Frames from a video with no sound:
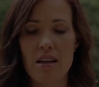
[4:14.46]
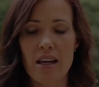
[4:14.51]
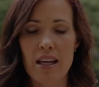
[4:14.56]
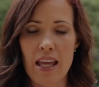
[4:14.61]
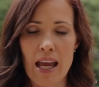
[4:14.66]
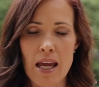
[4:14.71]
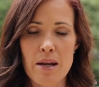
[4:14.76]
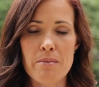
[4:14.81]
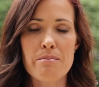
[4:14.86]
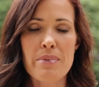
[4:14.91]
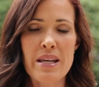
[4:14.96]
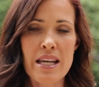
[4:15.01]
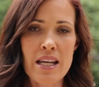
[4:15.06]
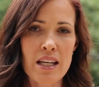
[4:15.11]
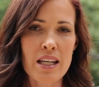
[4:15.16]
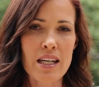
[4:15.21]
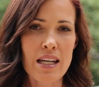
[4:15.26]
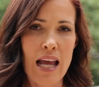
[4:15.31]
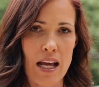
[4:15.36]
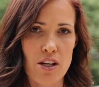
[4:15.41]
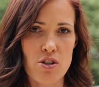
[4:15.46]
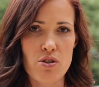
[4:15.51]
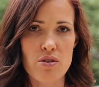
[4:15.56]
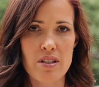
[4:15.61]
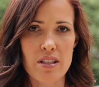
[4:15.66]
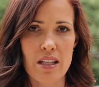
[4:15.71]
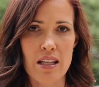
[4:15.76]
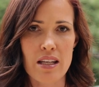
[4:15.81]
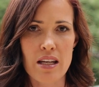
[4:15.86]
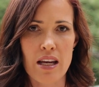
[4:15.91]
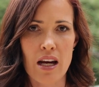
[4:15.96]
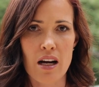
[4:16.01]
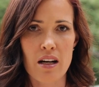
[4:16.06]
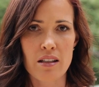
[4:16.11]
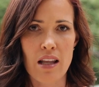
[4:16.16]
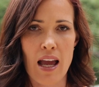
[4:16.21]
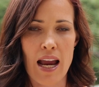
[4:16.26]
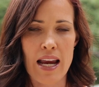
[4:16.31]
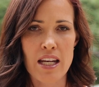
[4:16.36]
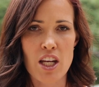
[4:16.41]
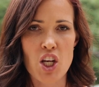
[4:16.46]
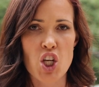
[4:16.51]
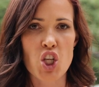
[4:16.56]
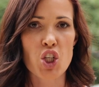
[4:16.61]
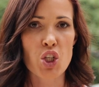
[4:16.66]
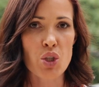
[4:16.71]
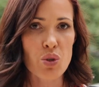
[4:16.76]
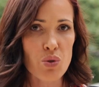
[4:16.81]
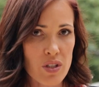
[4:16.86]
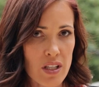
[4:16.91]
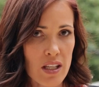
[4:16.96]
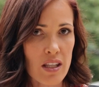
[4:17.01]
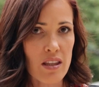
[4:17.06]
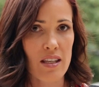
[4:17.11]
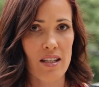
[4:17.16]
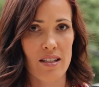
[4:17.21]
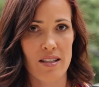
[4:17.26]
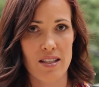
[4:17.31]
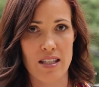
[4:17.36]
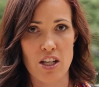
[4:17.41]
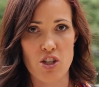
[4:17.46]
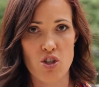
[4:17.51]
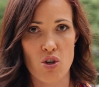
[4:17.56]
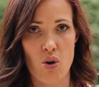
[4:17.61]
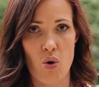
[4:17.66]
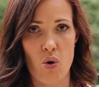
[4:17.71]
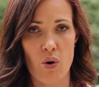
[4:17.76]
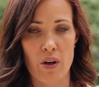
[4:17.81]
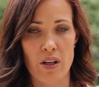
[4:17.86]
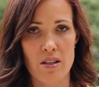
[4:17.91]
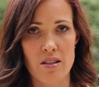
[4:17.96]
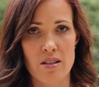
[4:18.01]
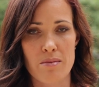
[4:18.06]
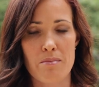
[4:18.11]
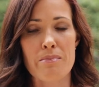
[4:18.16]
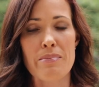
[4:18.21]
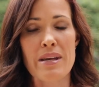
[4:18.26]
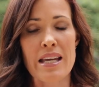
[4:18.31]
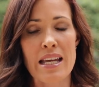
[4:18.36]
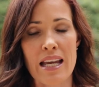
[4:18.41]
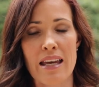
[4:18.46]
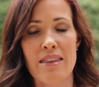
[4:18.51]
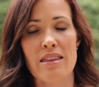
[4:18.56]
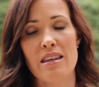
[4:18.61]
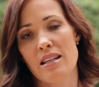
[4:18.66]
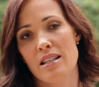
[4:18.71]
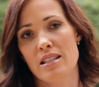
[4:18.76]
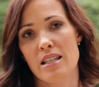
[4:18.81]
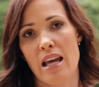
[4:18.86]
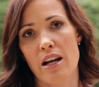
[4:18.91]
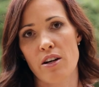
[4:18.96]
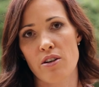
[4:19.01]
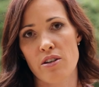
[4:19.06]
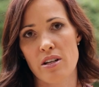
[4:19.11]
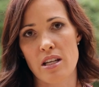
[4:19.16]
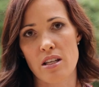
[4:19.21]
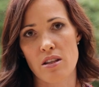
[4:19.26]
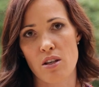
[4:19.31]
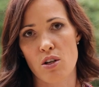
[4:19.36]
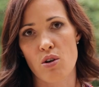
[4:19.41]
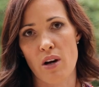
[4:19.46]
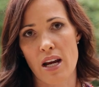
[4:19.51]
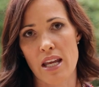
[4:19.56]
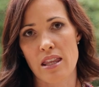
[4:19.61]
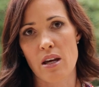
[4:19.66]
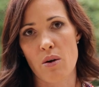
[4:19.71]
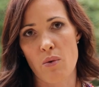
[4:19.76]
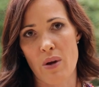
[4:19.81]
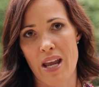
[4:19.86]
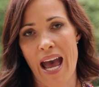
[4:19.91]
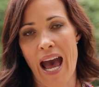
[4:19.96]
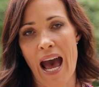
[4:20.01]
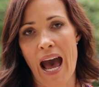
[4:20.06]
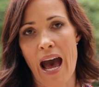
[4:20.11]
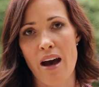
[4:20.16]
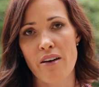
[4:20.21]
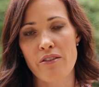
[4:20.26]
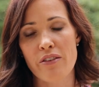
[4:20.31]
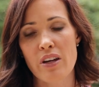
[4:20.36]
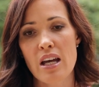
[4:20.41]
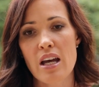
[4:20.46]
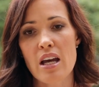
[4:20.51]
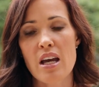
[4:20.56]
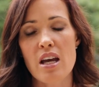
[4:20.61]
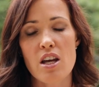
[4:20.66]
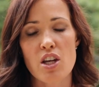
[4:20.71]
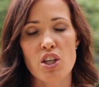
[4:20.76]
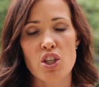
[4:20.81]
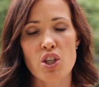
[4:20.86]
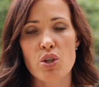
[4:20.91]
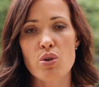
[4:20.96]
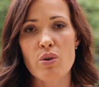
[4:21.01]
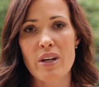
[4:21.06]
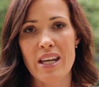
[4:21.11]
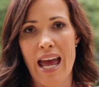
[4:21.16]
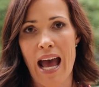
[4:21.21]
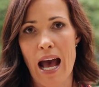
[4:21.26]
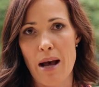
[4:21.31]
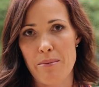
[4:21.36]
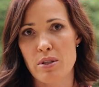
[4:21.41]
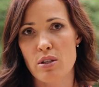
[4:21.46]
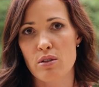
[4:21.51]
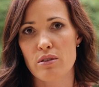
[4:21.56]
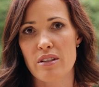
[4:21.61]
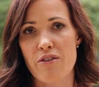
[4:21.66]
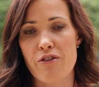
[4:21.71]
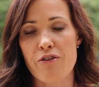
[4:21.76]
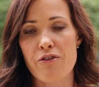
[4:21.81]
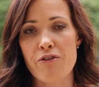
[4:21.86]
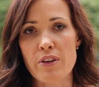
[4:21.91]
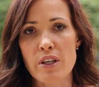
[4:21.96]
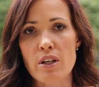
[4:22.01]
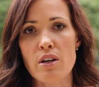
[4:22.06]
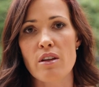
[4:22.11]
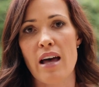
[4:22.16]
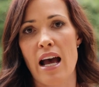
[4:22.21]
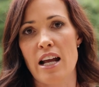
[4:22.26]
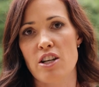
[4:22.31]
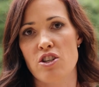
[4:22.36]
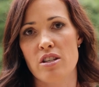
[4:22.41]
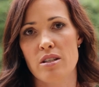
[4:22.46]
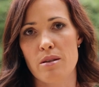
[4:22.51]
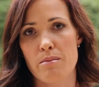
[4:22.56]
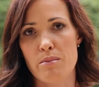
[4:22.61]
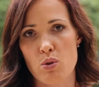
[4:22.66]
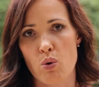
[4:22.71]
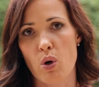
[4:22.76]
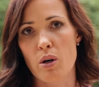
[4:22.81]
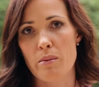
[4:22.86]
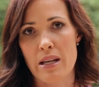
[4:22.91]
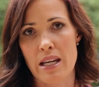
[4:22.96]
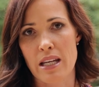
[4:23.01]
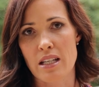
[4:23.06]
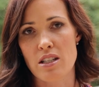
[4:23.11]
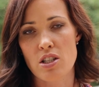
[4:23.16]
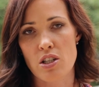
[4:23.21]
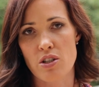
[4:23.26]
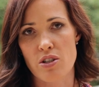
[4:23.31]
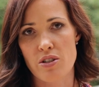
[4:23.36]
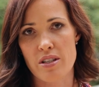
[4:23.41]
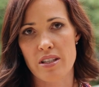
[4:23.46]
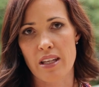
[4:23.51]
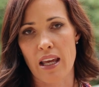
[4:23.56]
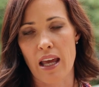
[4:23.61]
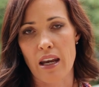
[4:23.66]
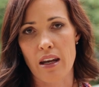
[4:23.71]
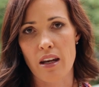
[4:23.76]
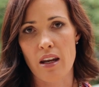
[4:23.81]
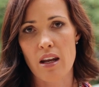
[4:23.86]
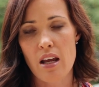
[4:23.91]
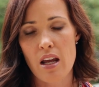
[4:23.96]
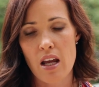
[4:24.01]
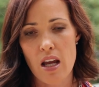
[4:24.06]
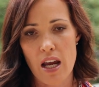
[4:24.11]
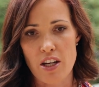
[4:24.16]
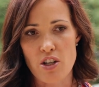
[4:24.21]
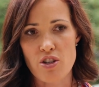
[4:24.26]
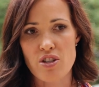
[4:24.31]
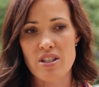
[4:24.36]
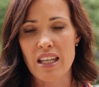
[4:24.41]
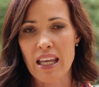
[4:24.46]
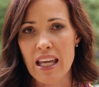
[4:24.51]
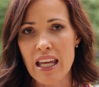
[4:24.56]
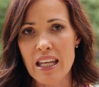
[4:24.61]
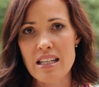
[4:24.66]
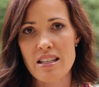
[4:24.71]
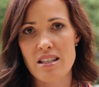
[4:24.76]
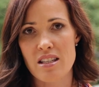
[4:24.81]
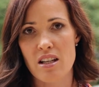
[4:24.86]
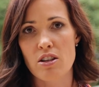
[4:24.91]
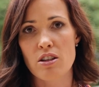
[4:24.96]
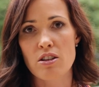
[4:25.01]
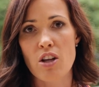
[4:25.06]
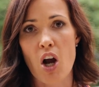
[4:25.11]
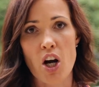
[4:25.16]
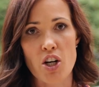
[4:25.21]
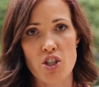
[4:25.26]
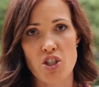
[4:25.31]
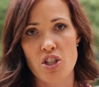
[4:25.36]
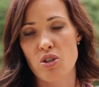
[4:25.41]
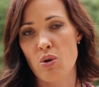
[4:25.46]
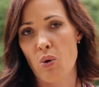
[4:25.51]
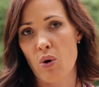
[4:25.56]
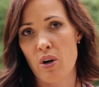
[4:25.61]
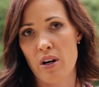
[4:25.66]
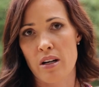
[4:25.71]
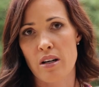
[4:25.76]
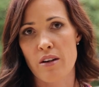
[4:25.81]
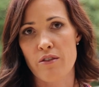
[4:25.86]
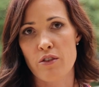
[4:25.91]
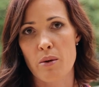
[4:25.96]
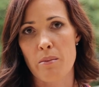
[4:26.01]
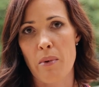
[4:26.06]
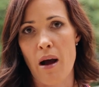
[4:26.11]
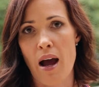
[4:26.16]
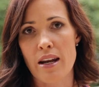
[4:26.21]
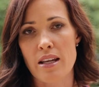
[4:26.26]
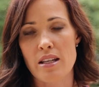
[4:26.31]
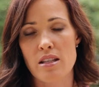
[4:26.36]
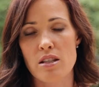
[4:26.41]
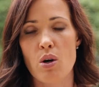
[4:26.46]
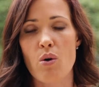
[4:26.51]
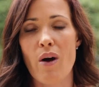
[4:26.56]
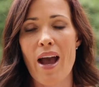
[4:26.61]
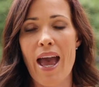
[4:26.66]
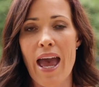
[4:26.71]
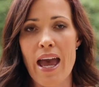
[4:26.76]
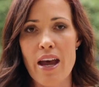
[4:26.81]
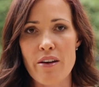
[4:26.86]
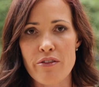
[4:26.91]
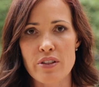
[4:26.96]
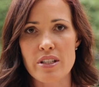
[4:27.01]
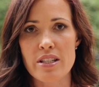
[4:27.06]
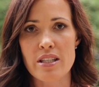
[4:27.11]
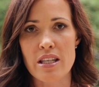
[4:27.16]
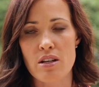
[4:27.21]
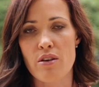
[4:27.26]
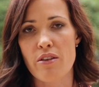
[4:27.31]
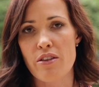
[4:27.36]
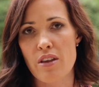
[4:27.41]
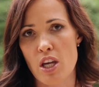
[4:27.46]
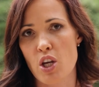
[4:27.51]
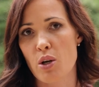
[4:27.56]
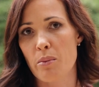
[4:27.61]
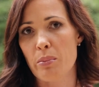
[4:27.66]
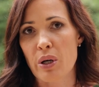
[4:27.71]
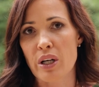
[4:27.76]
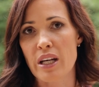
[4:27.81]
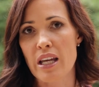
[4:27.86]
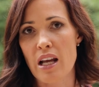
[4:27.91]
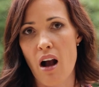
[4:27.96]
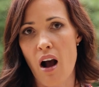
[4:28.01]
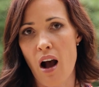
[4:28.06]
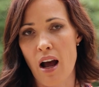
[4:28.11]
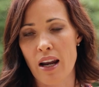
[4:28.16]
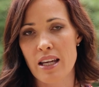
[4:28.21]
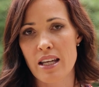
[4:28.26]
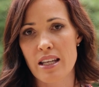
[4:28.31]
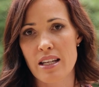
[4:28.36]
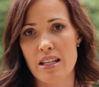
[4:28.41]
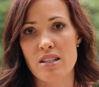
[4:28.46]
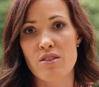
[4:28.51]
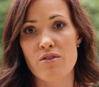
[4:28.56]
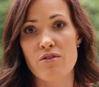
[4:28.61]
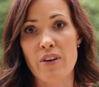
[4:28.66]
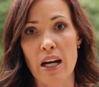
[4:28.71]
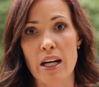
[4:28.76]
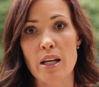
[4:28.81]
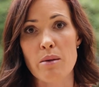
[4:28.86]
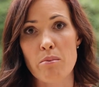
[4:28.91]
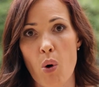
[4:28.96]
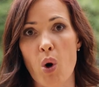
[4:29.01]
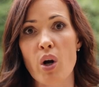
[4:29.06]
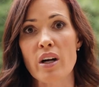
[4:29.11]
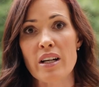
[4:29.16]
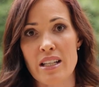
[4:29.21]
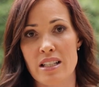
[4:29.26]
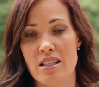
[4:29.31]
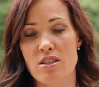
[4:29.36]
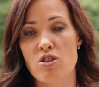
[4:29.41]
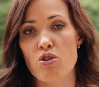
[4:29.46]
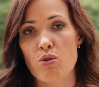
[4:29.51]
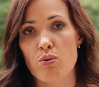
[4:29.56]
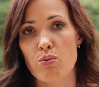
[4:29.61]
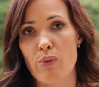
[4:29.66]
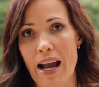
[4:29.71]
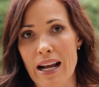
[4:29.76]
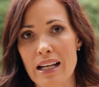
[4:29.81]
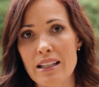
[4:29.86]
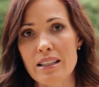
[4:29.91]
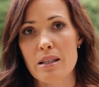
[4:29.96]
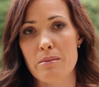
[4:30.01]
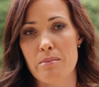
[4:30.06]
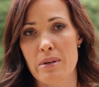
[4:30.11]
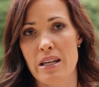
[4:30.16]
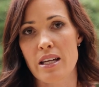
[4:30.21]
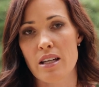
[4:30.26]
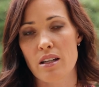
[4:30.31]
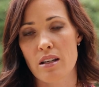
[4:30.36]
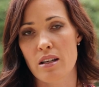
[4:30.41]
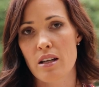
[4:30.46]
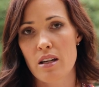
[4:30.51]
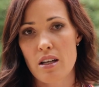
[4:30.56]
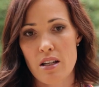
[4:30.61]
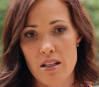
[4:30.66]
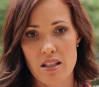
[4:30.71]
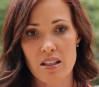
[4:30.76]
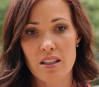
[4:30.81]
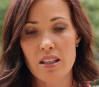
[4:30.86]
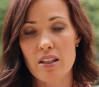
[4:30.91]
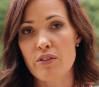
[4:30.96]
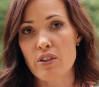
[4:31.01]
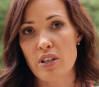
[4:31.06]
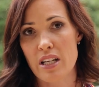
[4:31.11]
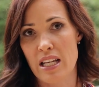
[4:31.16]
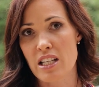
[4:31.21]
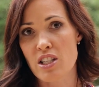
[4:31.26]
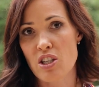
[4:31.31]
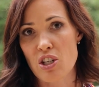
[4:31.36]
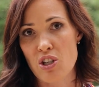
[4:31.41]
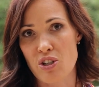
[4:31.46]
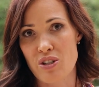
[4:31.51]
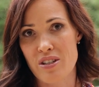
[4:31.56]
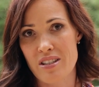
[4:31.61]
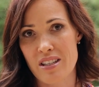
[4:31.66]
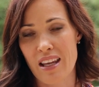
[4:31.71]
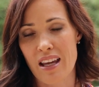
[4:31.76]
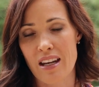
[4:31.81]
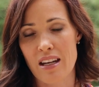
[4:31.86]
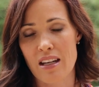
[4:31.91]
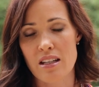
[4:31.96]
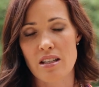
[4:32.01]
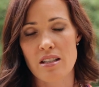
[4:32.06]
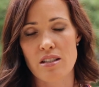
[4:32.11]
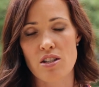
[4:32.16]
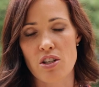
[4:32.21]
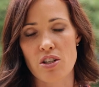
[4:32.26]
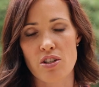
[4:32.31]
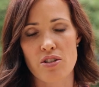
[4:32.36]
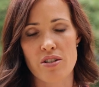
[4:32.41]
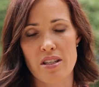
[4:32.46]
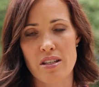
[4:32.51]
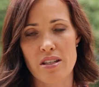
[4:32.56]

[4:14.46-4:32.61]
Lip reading: Again, being a natural skincare line and using the essential oils, being at the integrity and the grade that we have, you can absolutely feel that just absorbing into your skin. And your skin is the largest organ of your body, so every single thing you're putting on it is very important. It's directly being delivered into your skin and into your